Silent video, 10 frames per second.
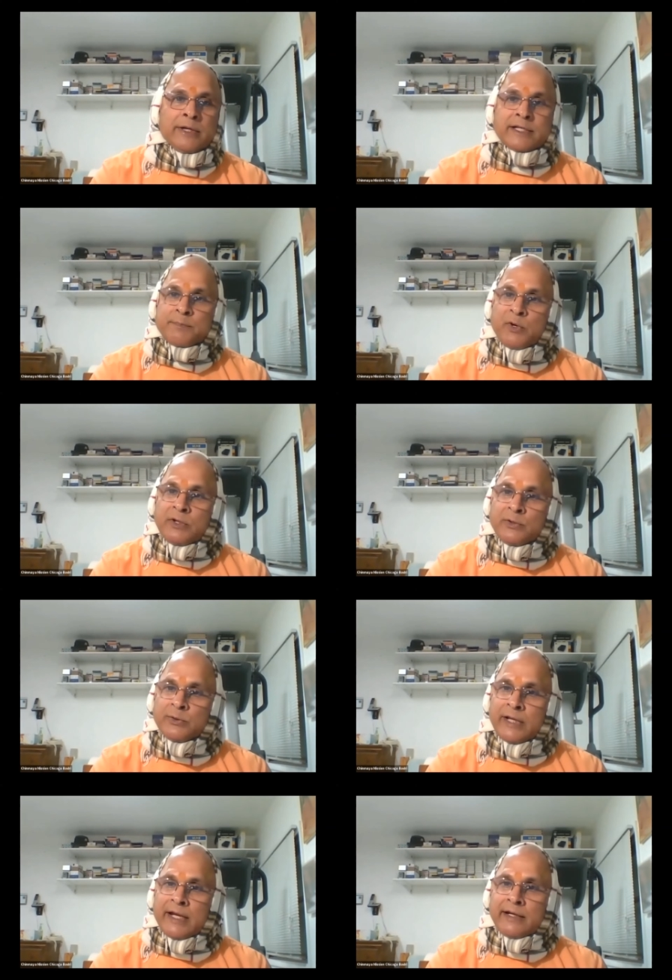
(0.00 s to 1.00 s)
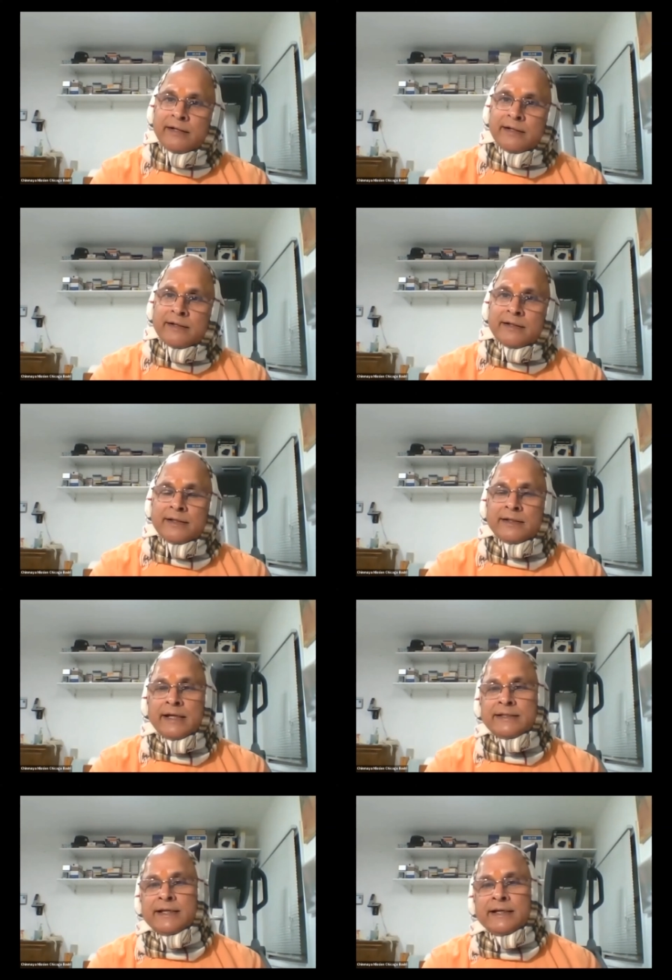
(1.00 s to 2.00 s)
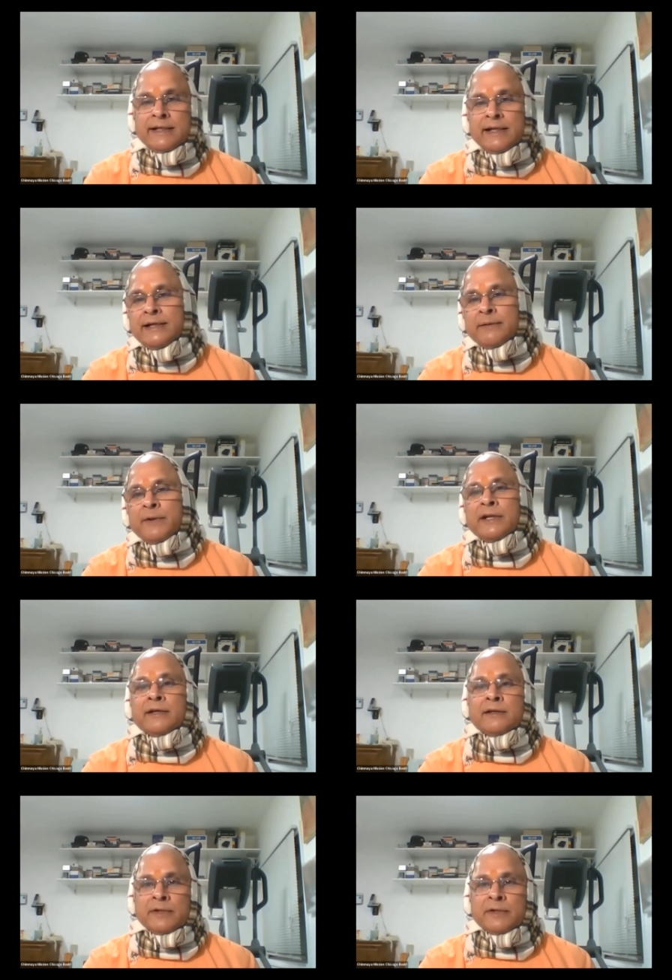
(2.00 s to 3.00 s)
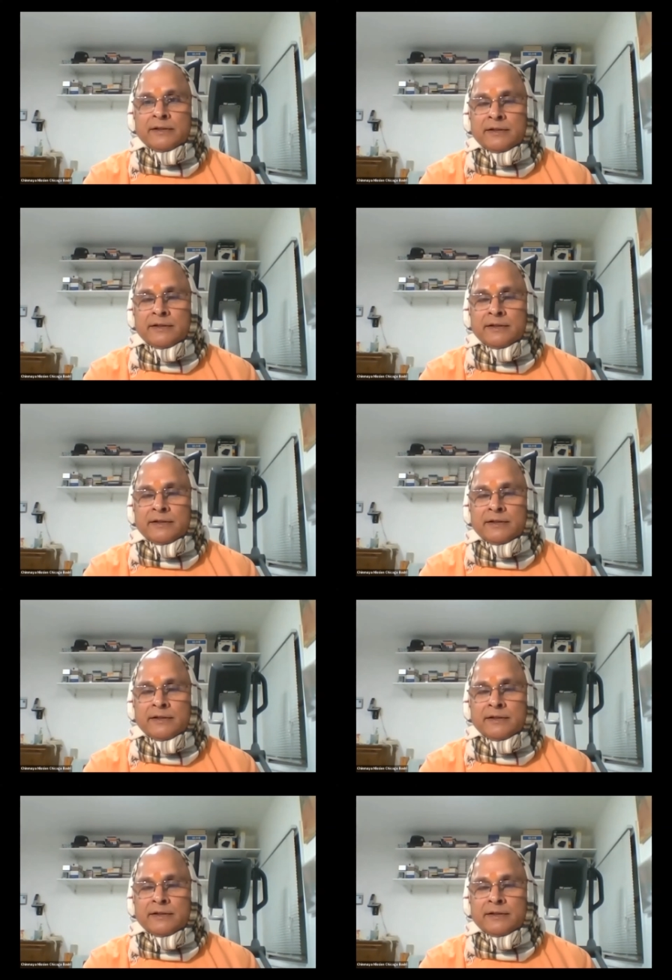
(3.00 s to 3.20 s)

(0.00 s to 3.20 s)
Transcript: respond to that, that is entirely depending on me.